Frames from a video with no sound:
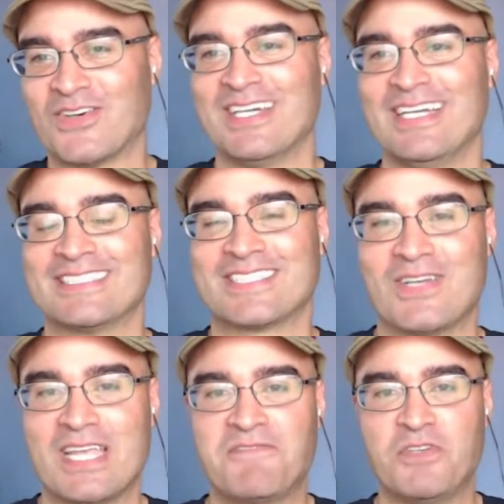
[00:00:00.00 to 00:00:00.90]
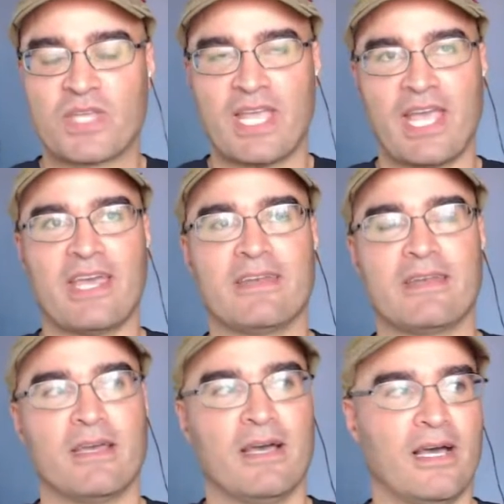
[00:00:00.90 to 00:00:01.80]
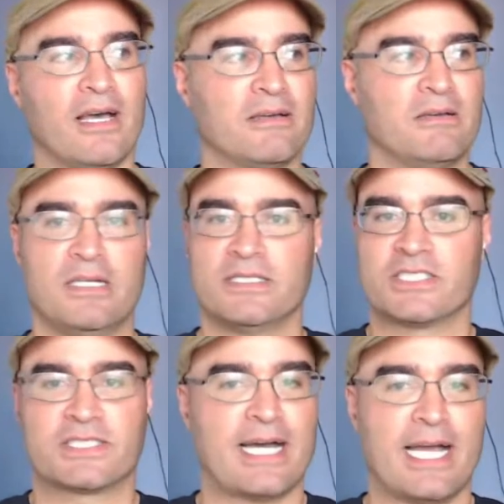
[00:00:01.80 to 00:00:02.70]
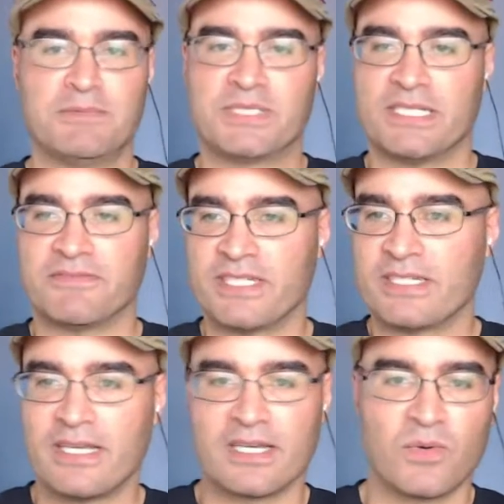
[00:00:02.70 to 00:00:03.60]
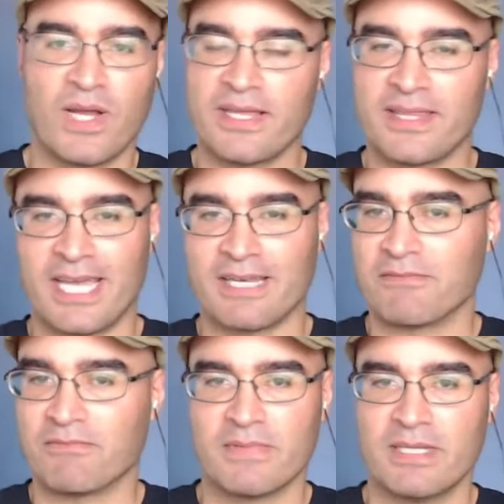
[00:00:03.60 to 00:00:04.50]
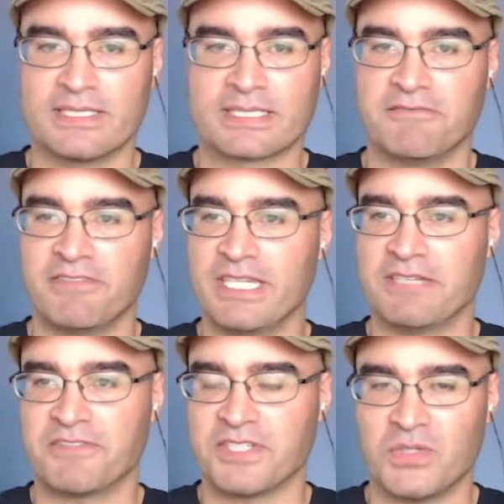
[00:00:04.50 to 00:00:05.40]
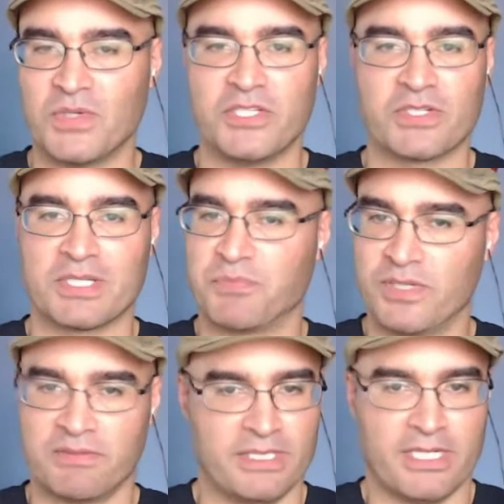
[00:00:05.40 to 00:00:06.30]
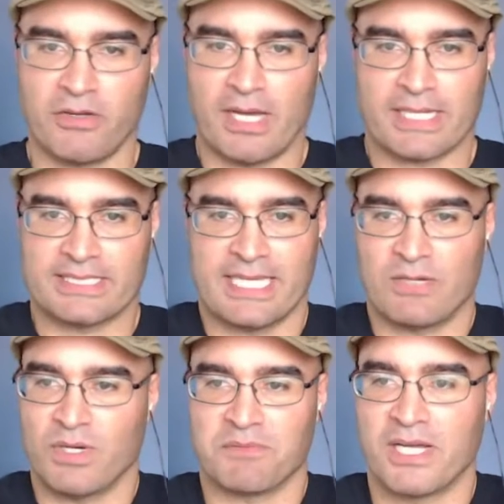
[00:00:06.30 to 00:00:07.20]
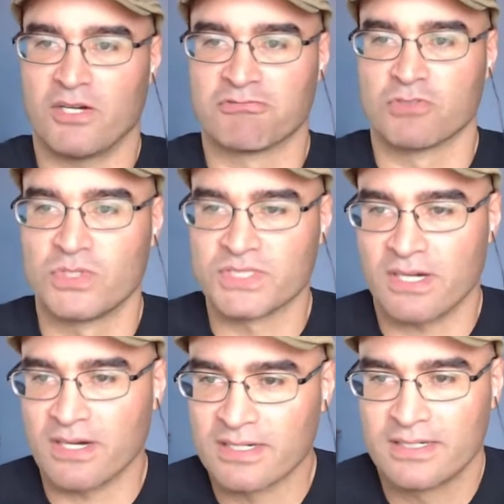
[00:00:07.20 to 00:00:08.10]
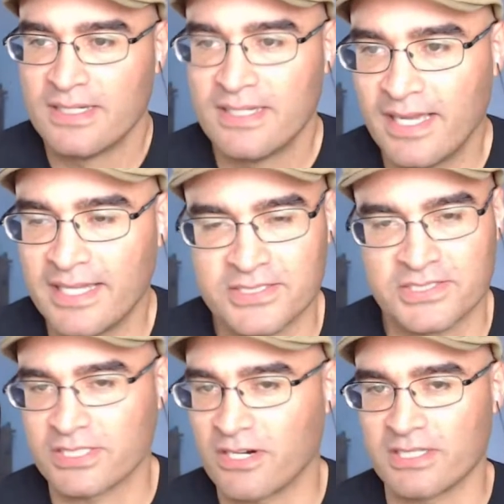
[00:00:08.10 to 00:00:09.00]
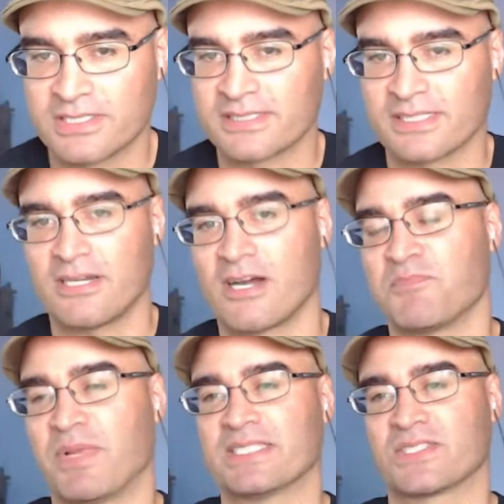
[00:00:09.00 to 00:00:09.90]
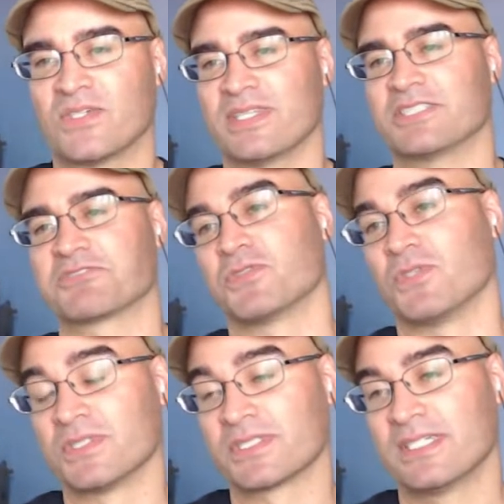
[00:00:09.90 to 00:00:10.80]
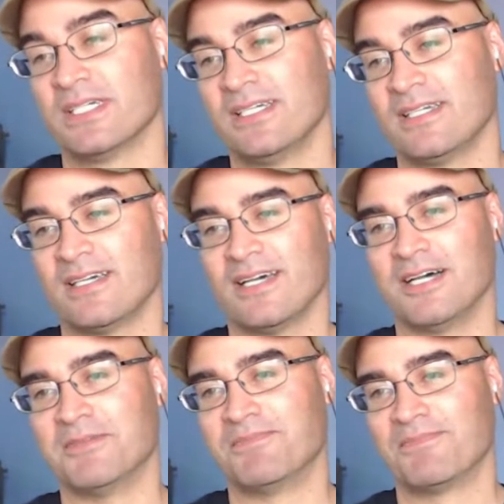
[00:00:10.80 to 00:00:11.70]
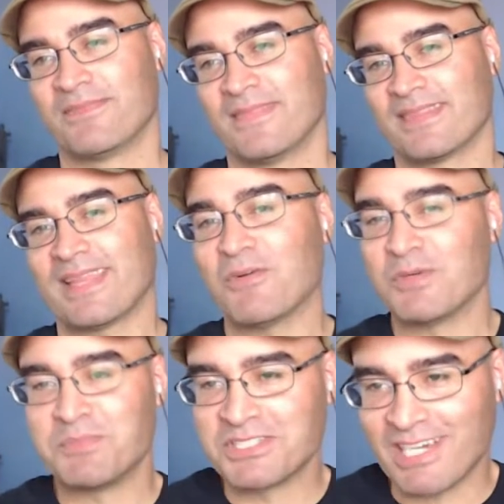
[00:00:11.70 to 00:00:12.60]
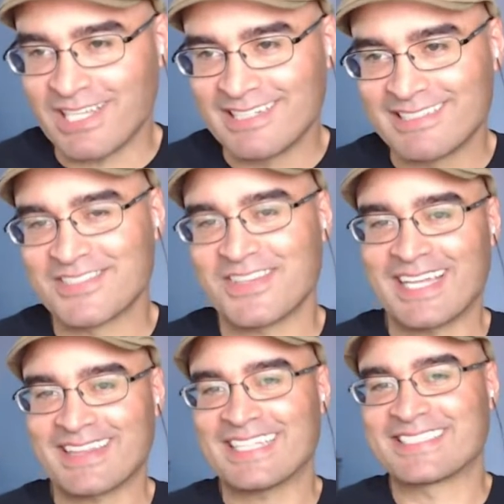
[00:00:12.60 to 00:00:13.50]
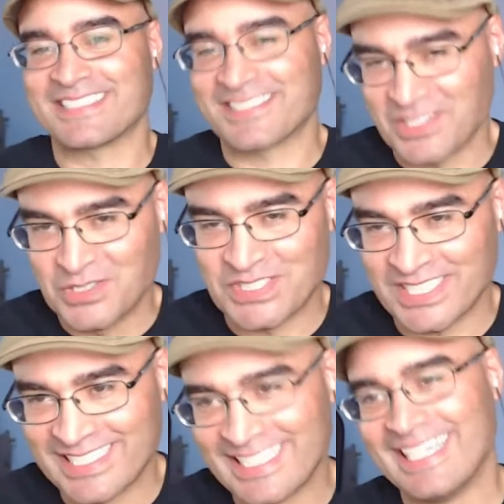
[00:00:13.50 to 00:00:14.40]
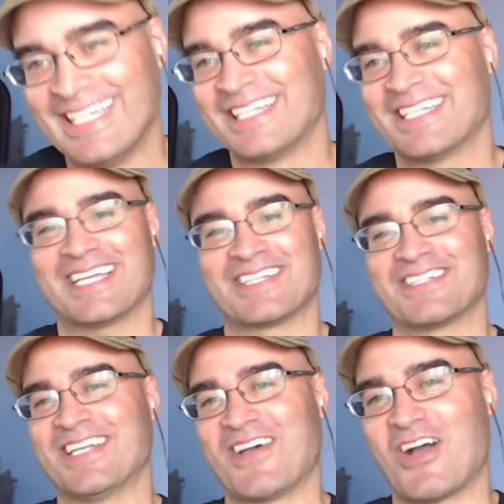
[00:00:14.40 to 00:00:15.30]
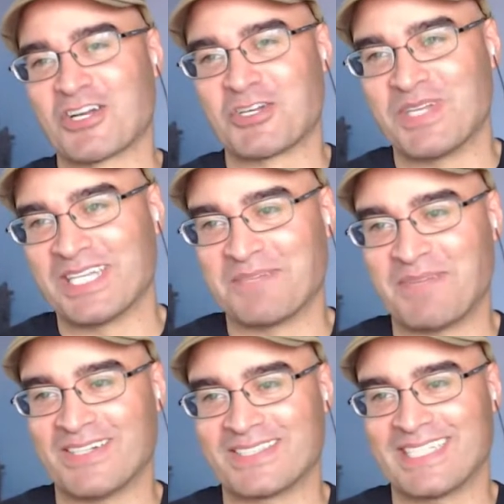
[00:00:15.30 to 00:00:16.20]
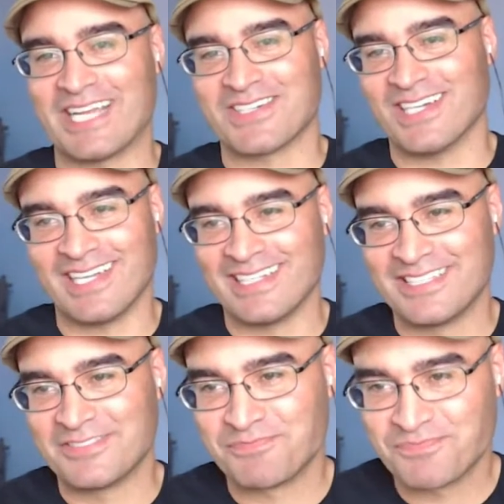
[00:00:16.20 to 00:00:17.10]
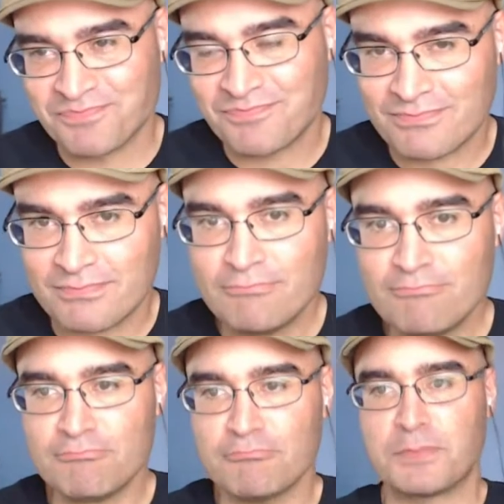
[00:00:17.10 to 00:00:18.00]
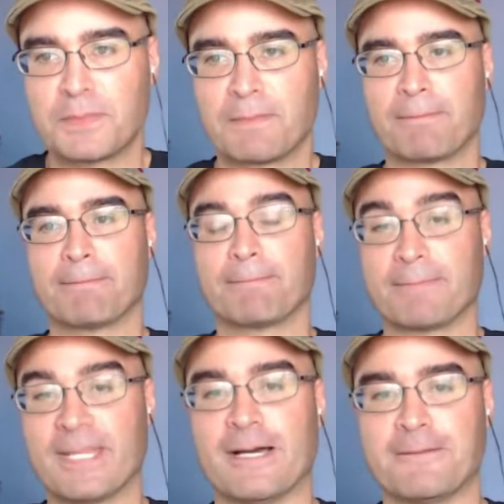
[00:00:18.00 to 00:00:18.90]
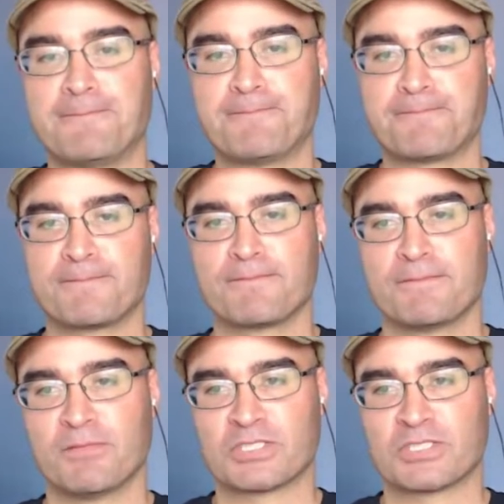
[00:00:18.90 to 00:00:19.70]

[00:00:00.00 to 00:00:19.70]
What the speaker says: So if you can just time shift it in a way that is convenient for you, and you can put, you know, I can say what my own rules are and just charge the car based on these rules. That would be great. So that's the solution. So not, you know, right. I mean, what you're describing is the smart grid, right? Like, which they've been